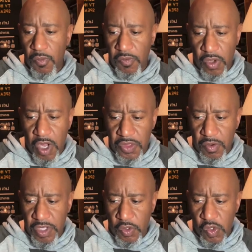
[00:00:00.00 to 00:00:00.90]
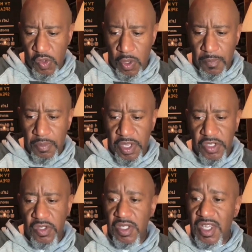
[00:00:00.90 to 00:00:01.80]
with the author Andrew Snorton
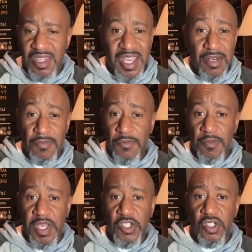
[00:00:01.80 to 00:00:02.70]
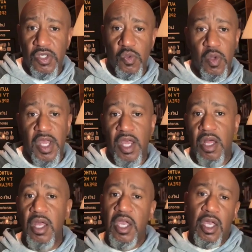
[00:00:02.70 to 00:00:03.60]
blend. You can get that information as
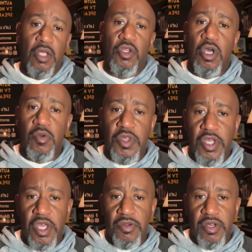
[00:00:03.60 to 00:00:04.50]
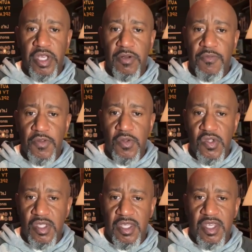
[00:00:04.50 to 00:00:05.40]
well, along with other interviews
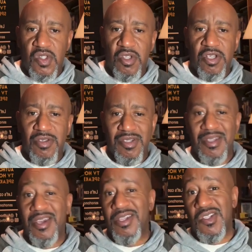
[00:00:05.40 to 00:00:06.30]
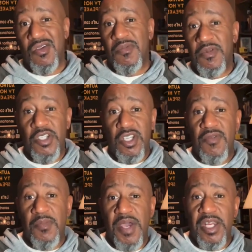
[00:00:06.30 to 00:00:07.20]
and things along those lines. So I appreciate
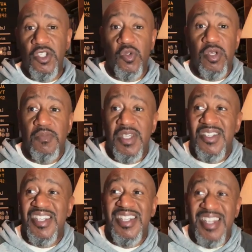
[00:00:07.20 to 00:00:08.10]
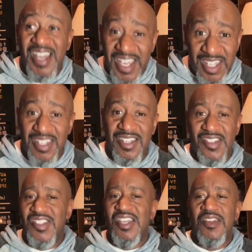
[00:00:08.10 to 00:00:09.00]
everybody joining me tonight
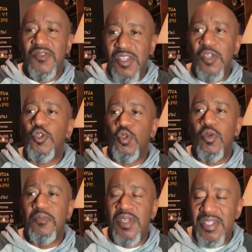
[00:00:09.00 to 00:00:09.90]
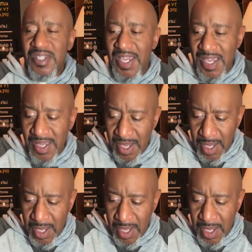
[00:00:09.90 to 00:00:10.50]
instead of the usual midday.